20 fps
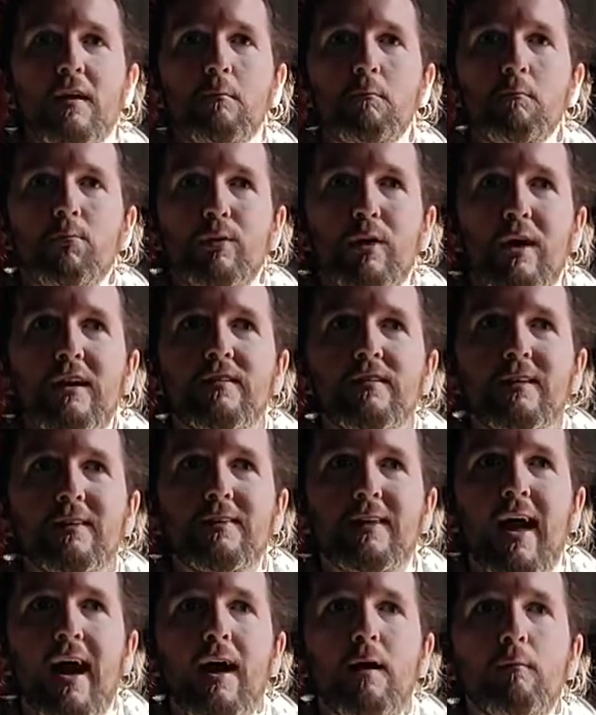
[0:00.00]
and
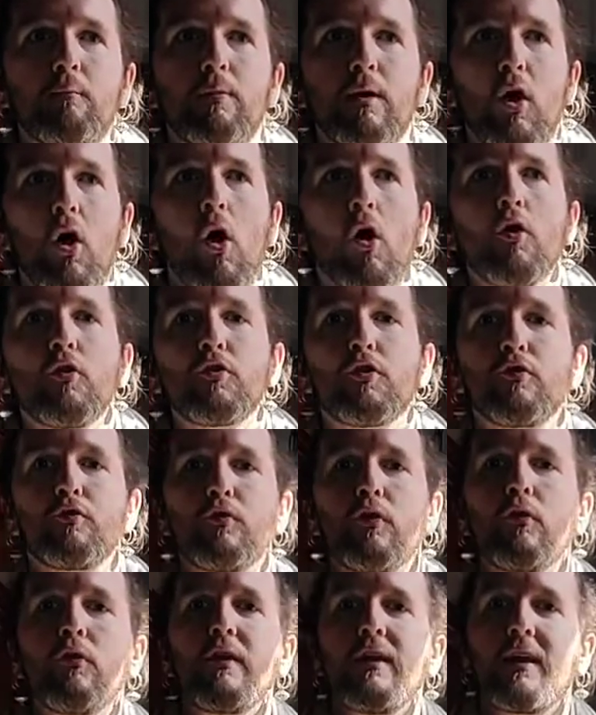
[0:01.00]
embracing that, but also
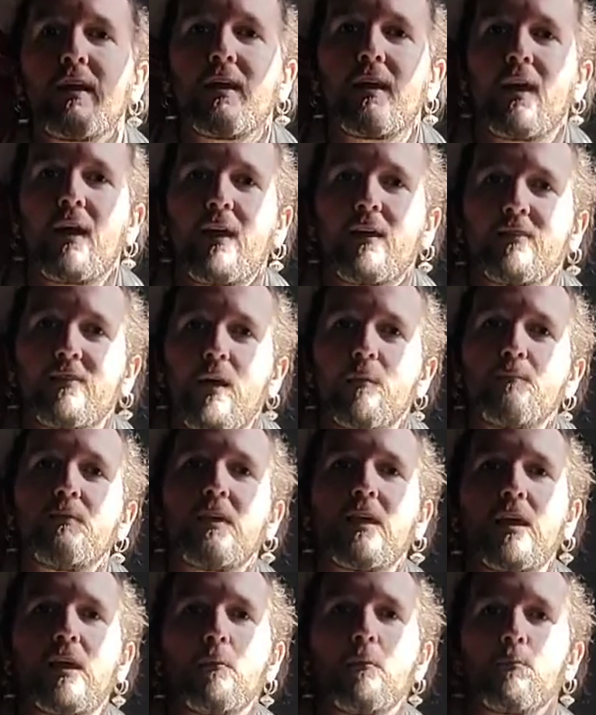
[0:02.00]
fully
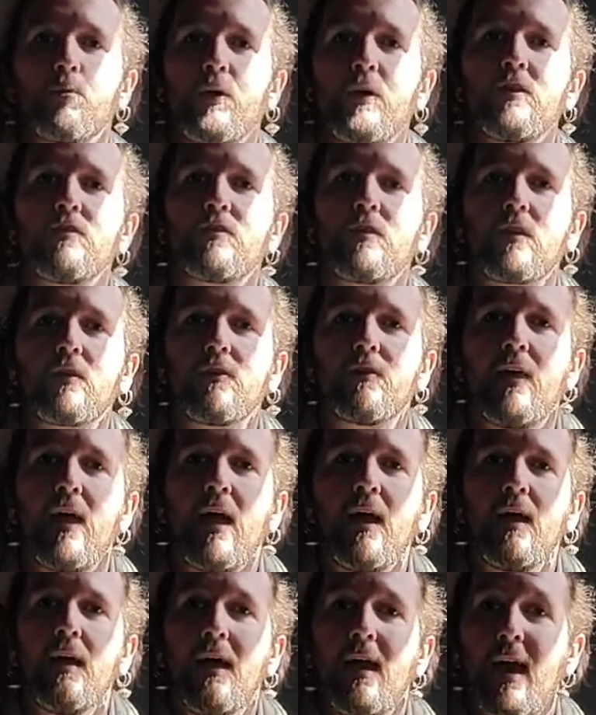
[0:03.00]
accepting and embracing
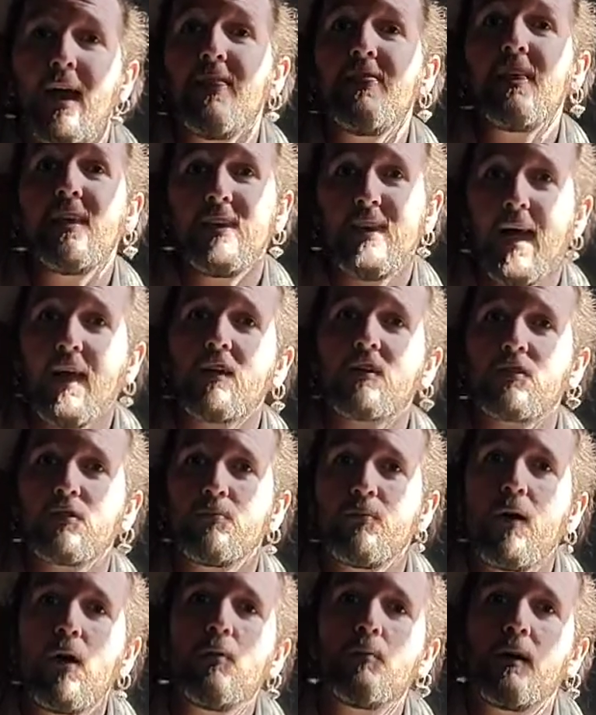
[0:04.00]
that in the next
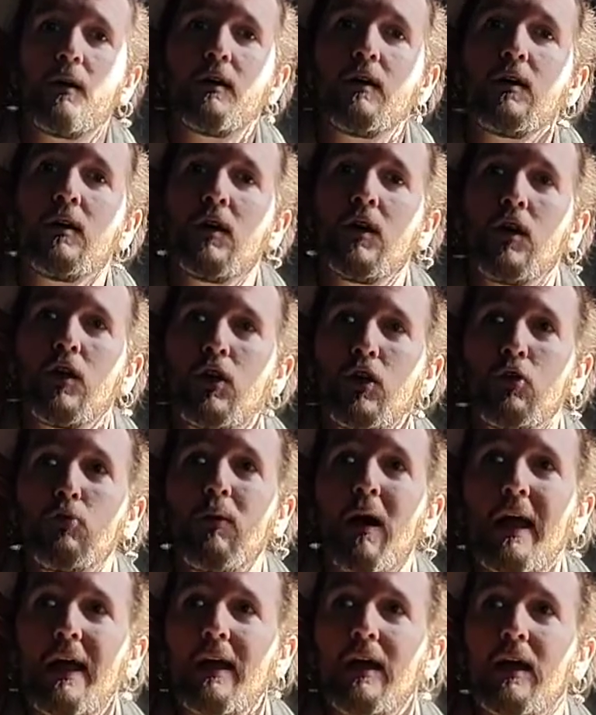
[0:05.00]
moment you
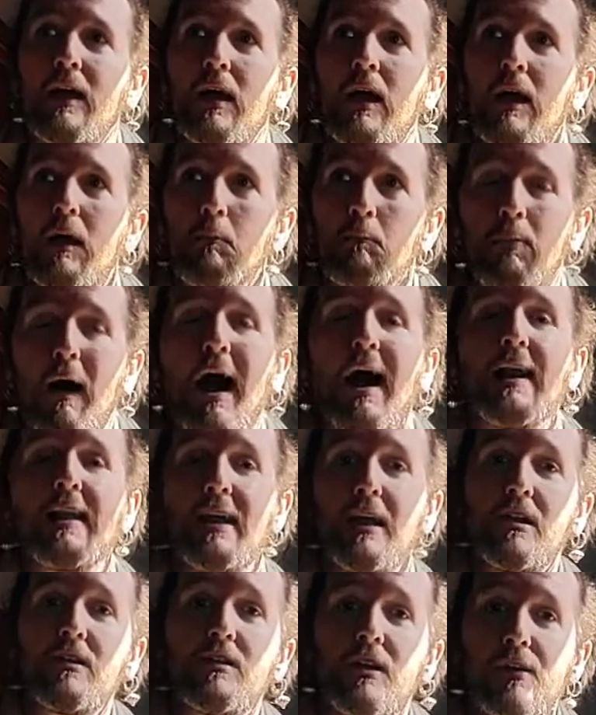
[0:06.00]
might
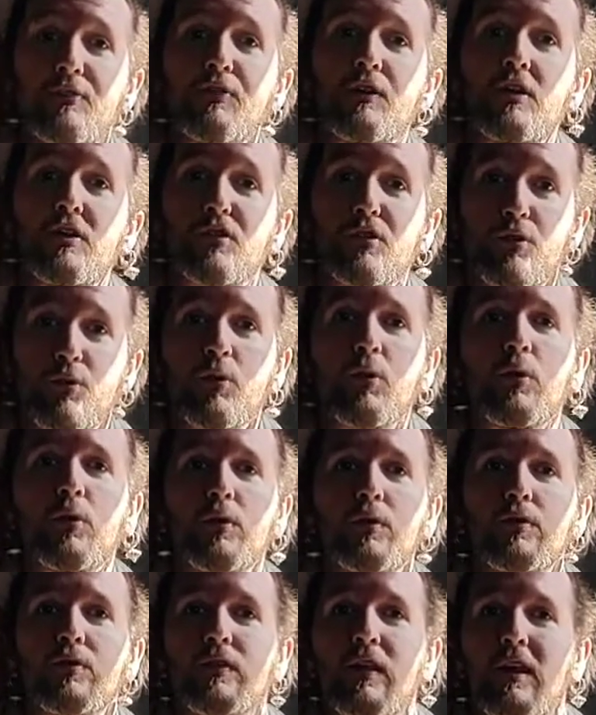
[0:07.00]
embody a different
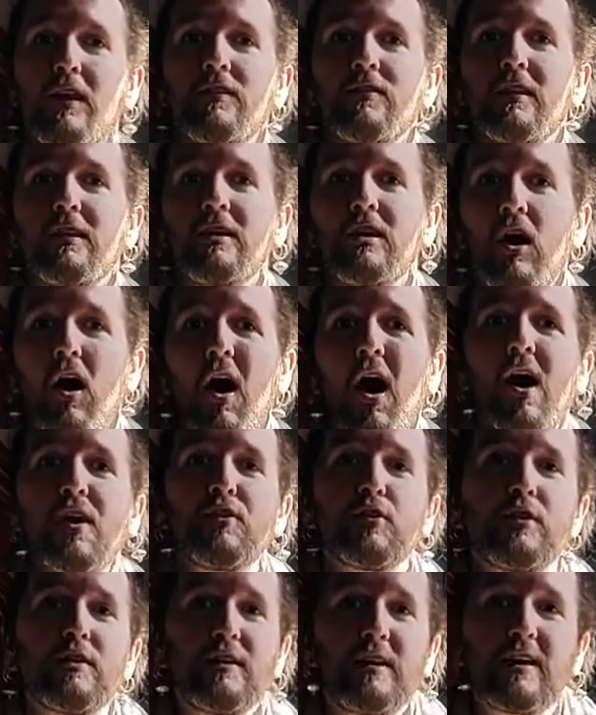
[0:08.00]
truth that is in
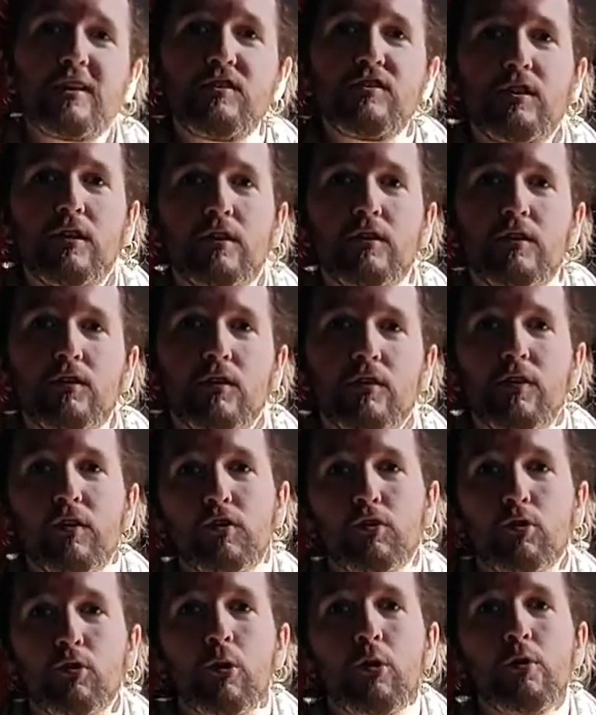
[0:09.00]
contradiction to the
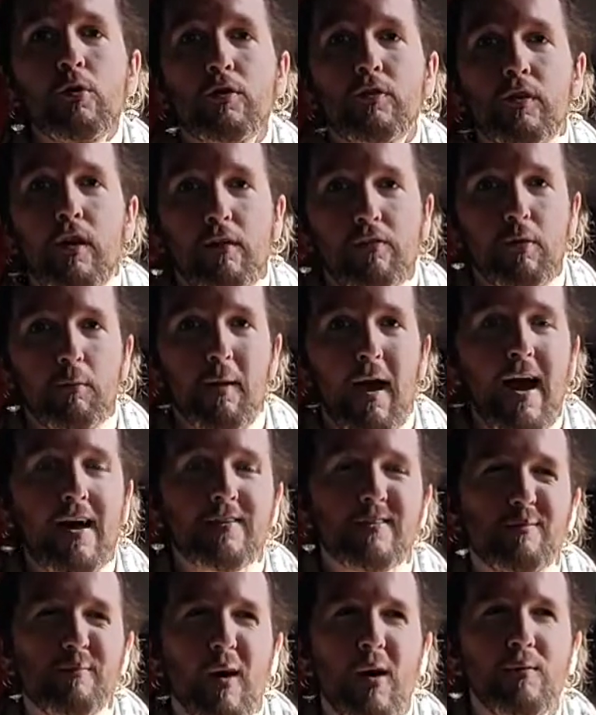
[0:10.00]
truth of the
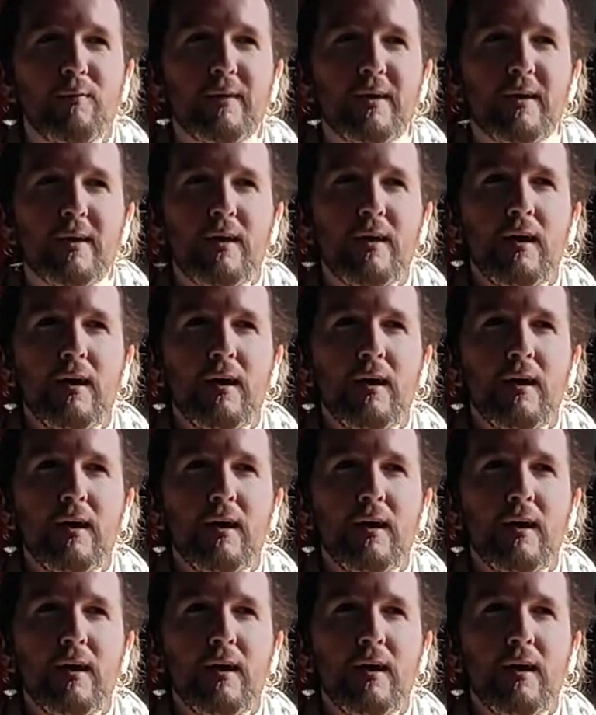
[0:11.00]
past moment.